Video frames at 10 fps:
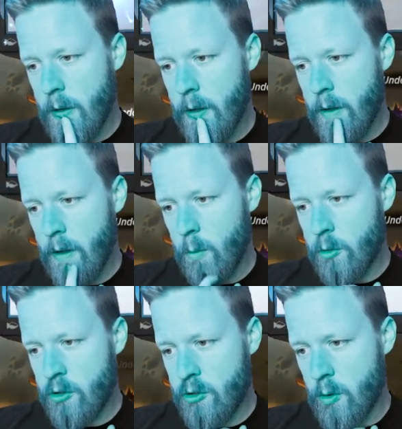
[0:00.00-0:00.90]
We'll
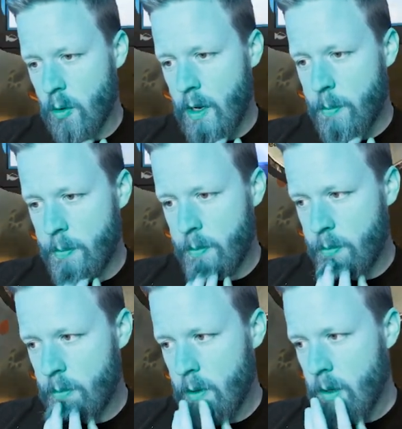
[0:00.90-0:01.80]
shore up.
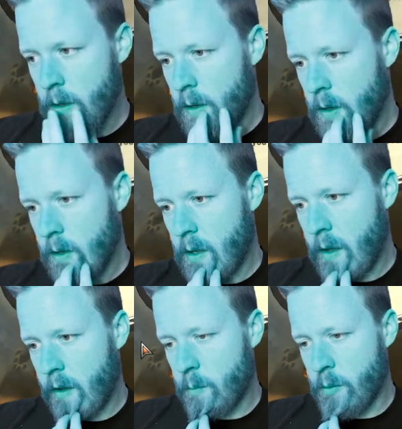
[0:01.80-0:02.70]

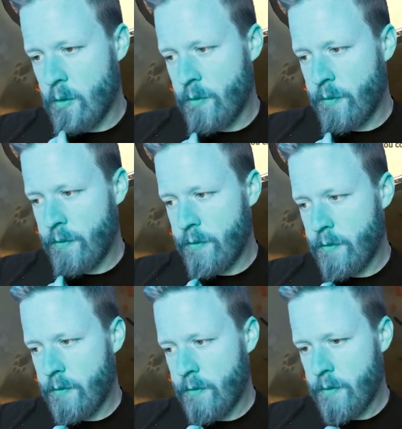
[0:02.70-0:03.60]

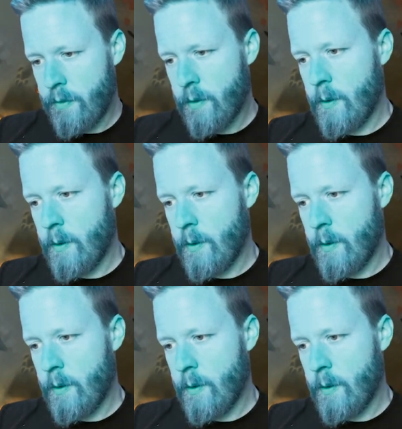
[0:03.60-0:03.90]
Hexproof.